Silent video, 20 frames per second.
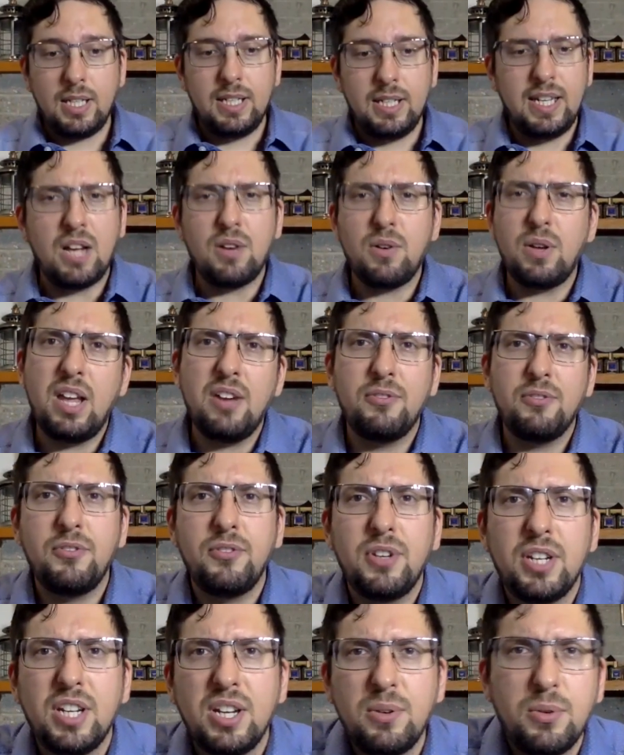Now every
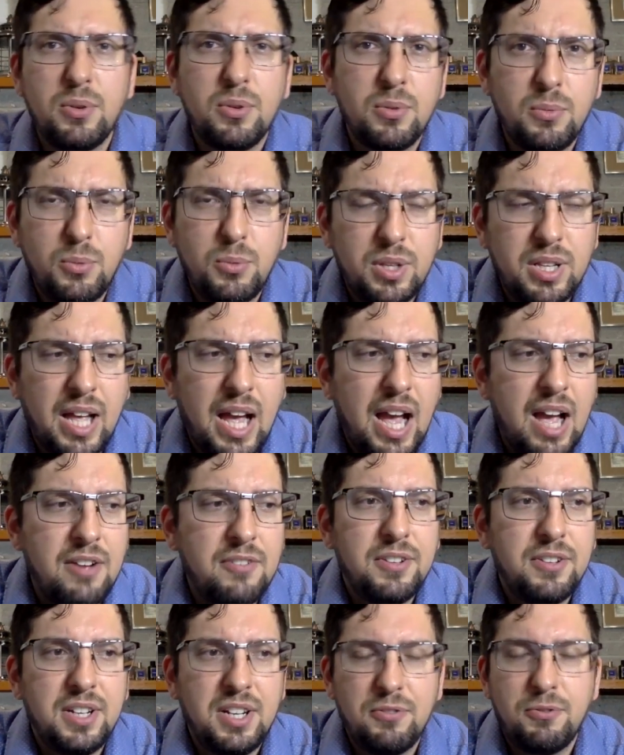video will
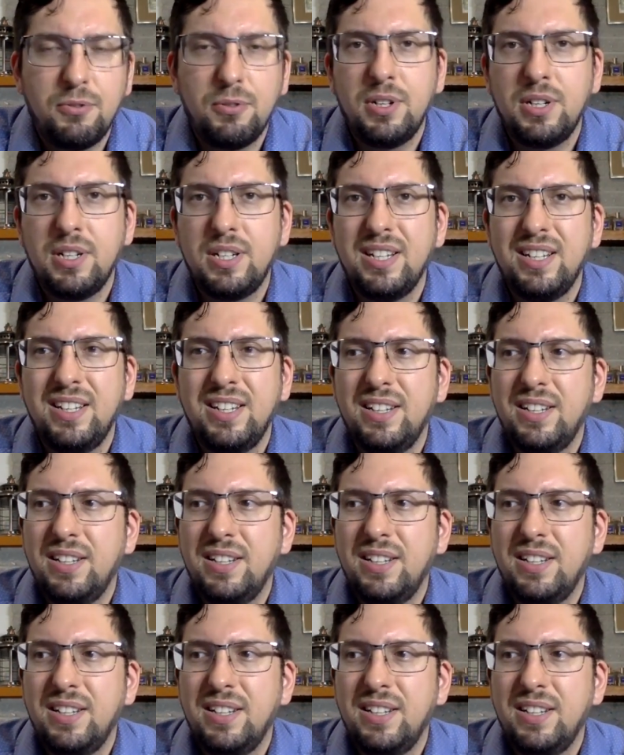have a different